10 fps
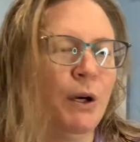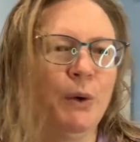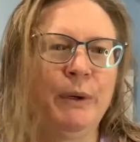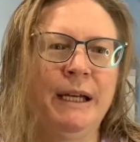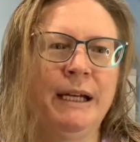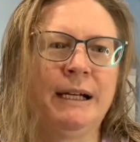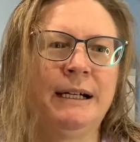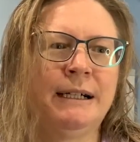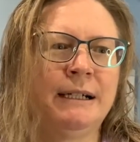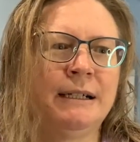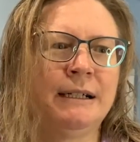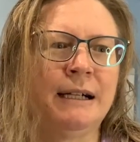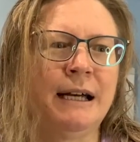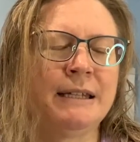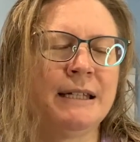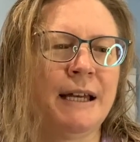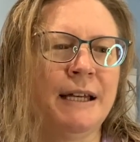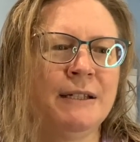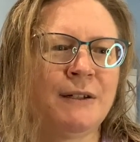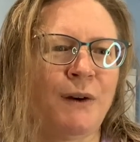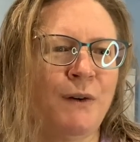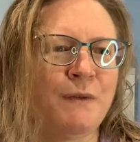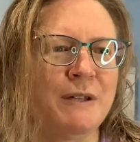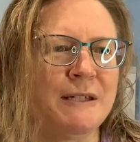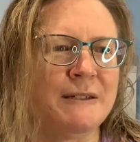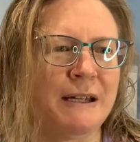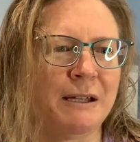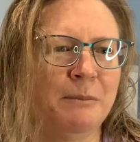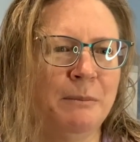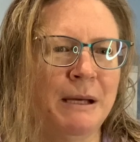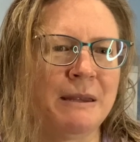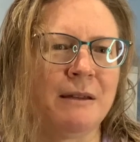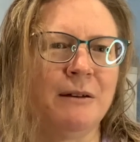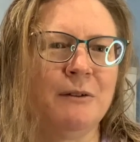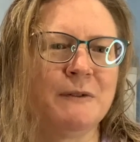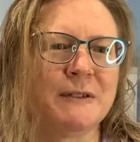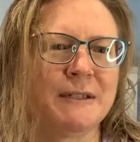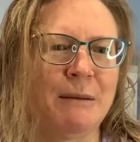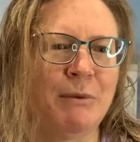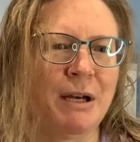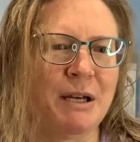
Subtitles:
We are at the end of the second month of summer,